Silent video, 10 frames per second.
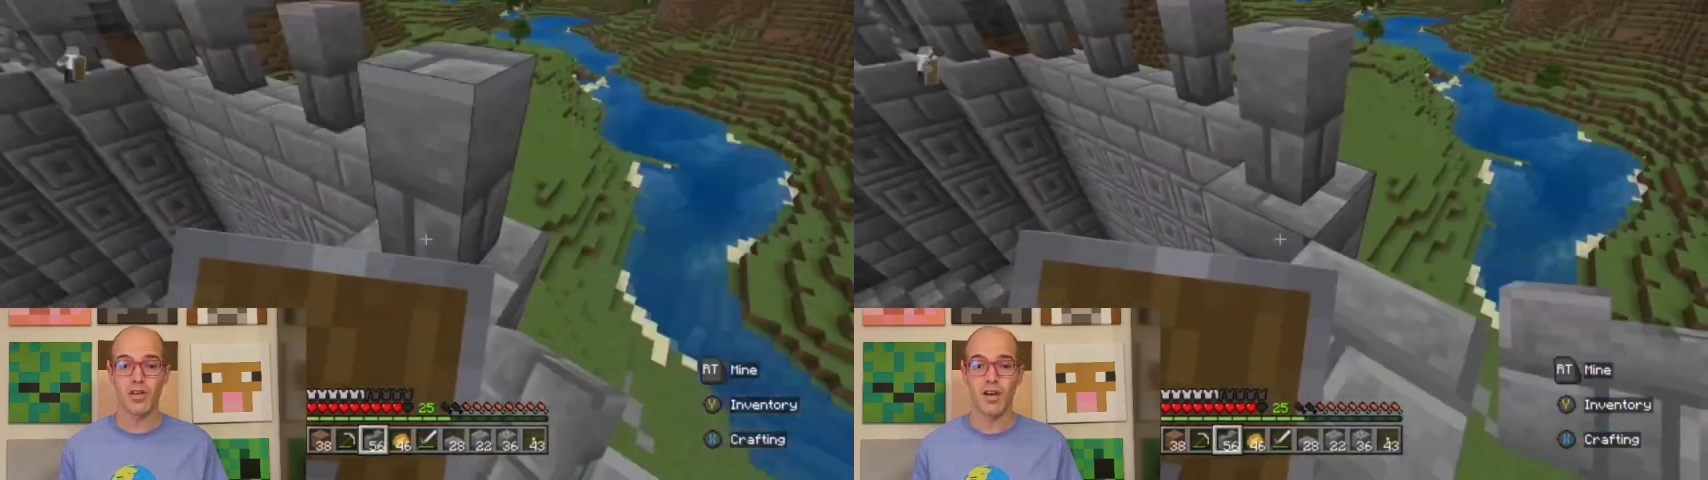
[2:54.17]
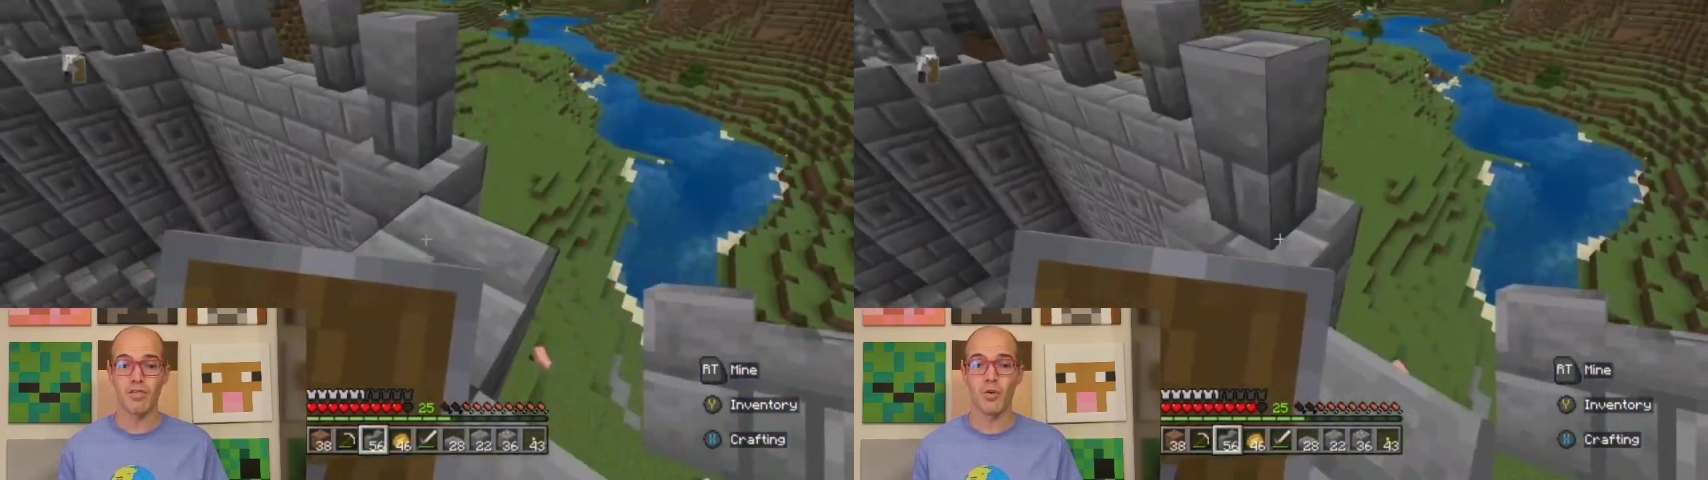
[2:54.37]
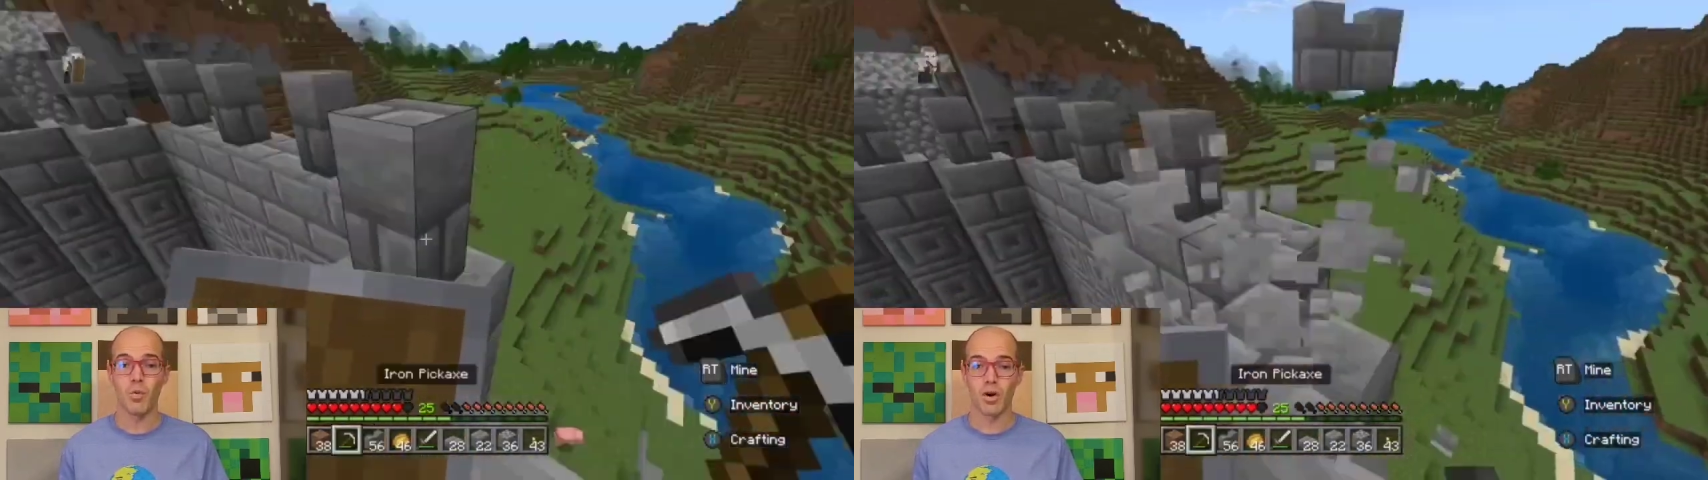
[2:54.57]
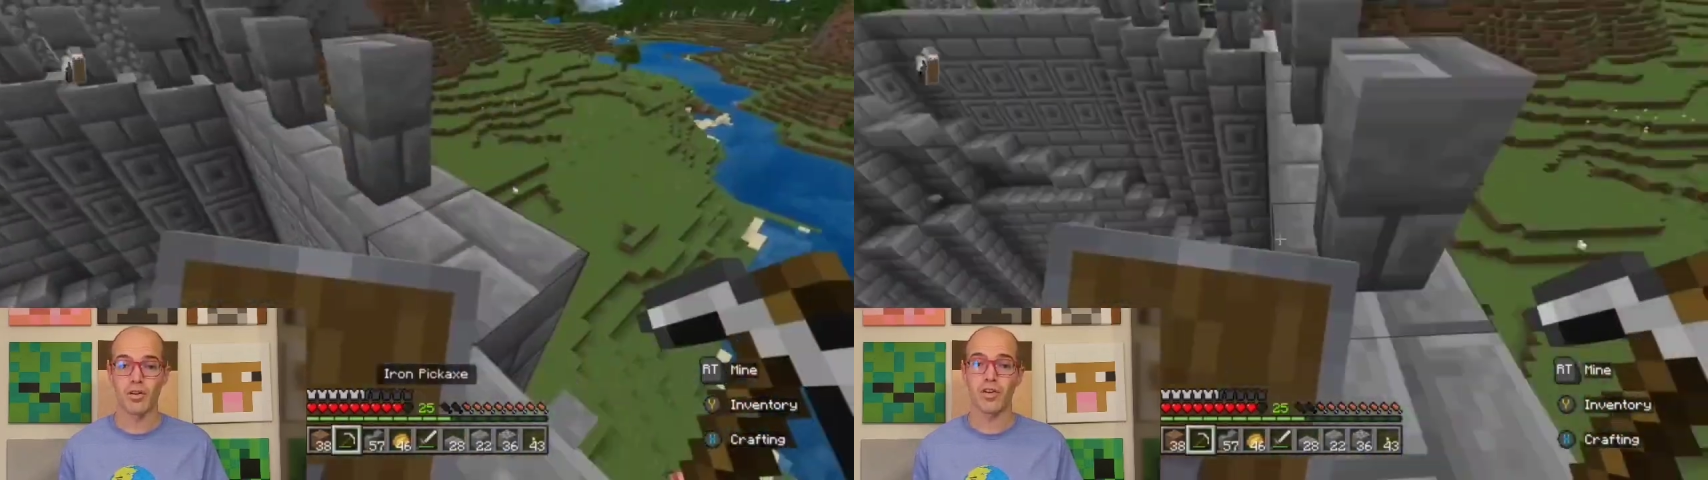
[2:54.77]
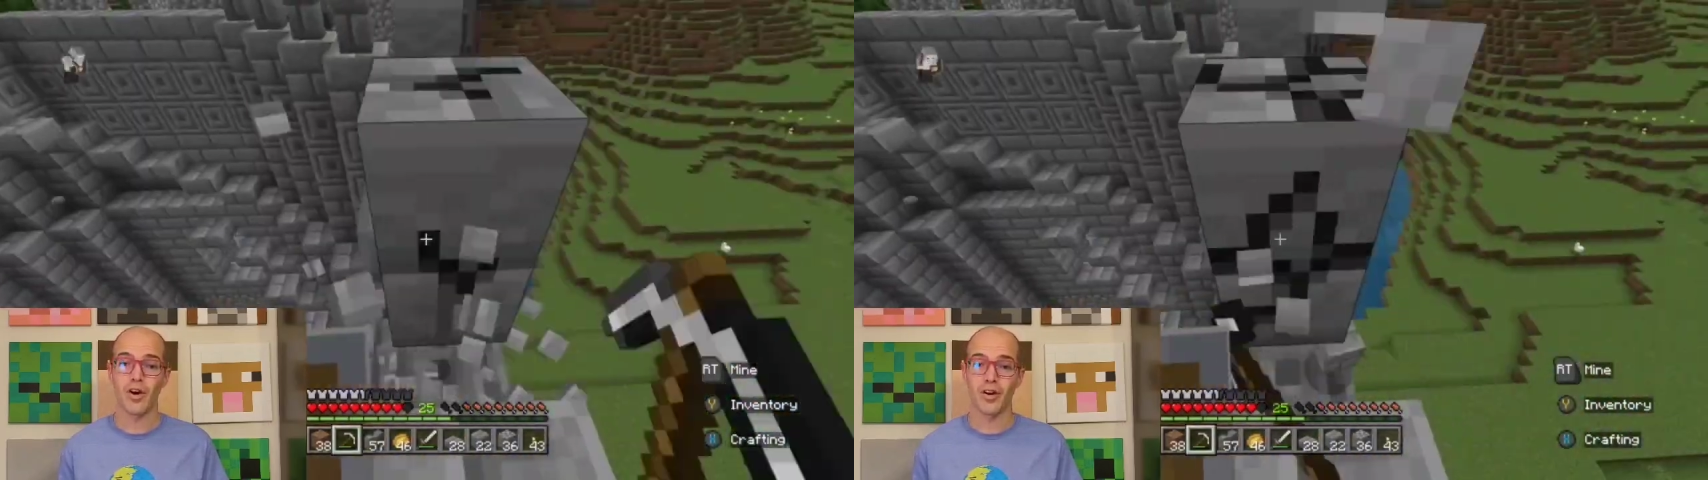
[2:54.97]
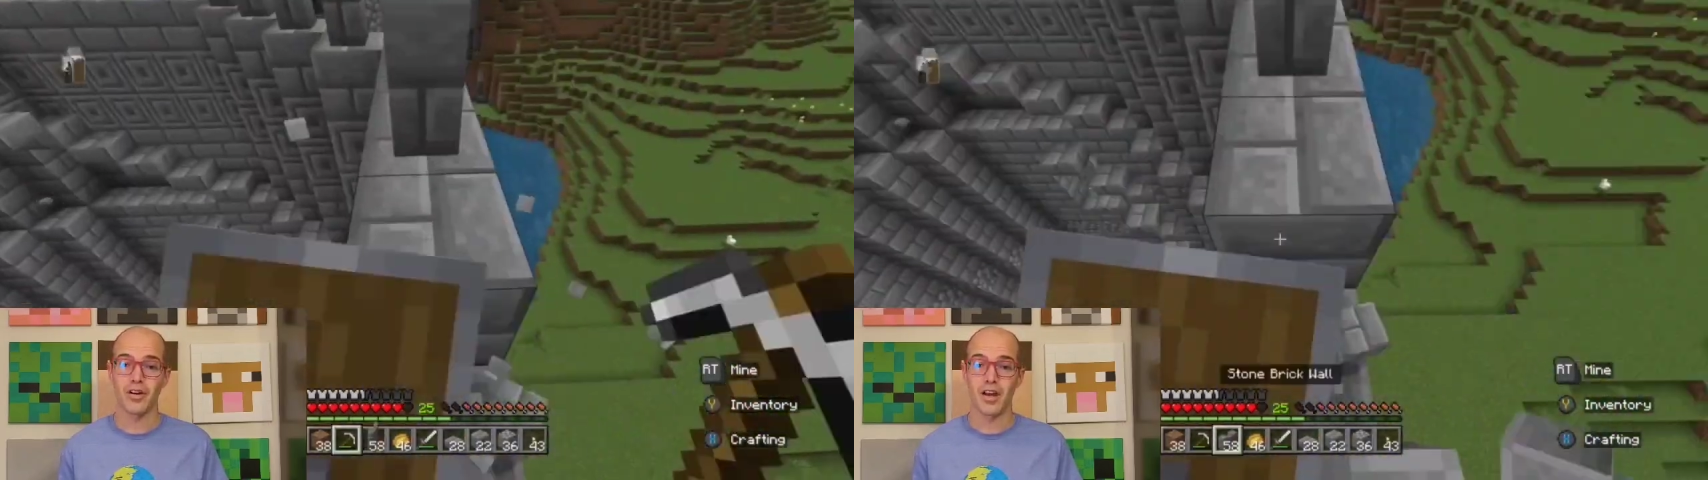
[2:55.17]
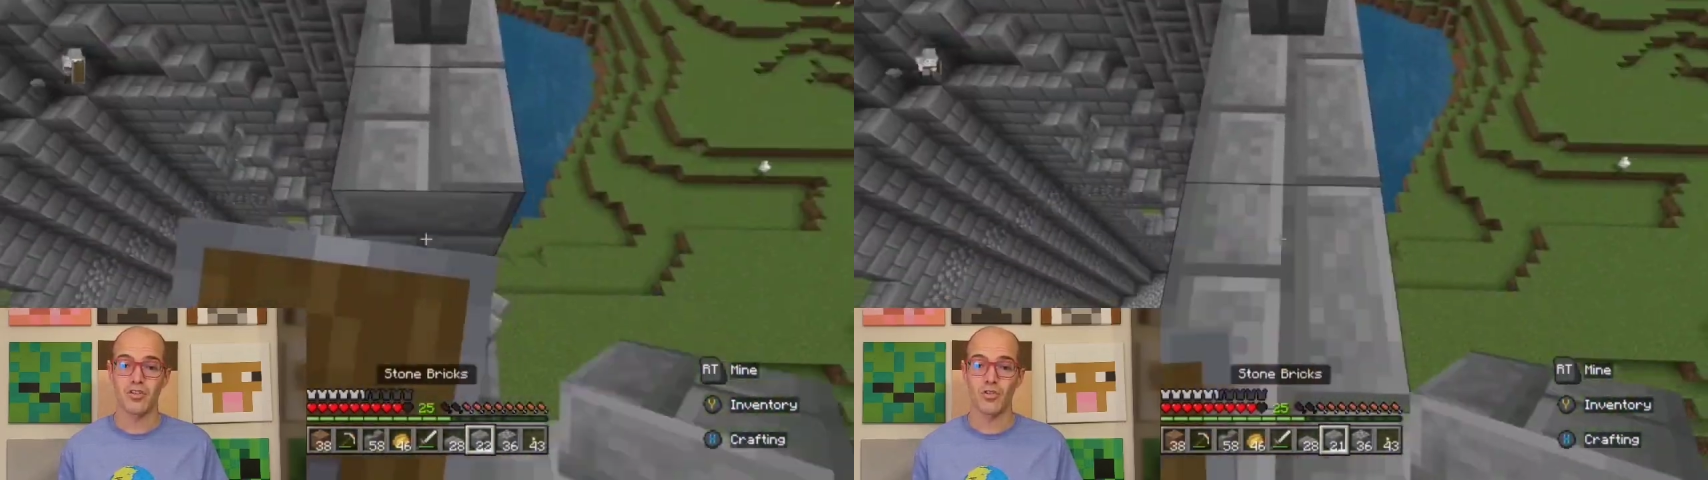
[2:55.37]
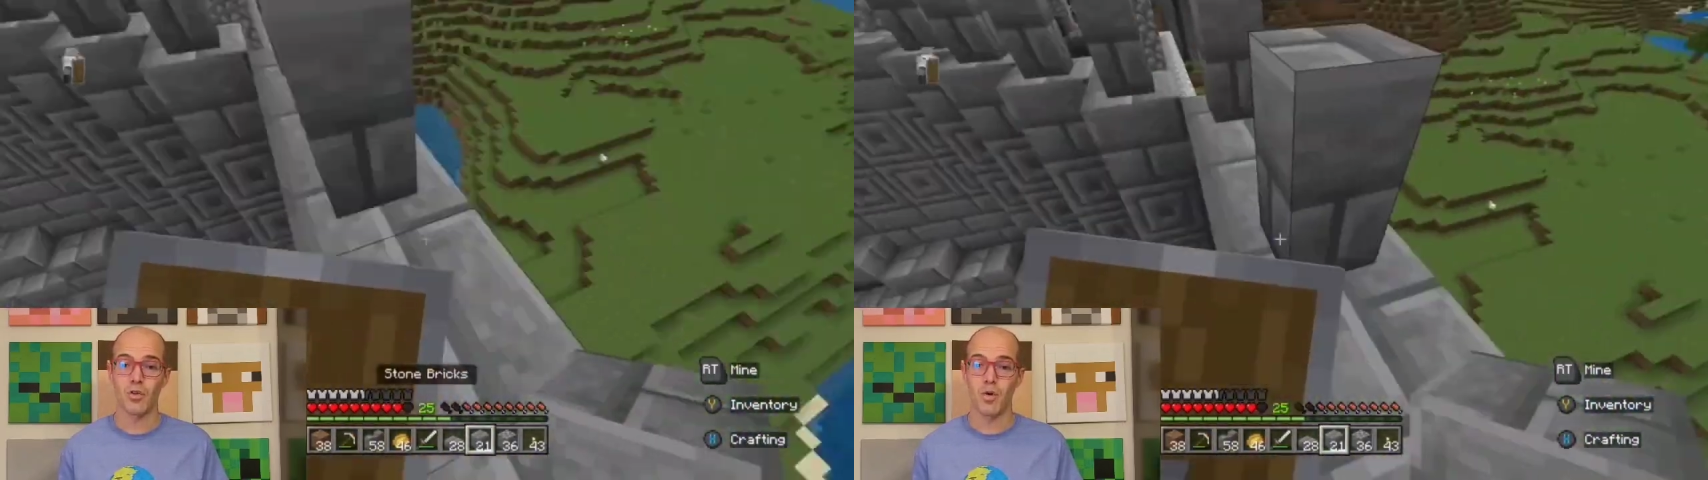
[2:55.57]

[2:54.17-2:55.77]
of the world's architectural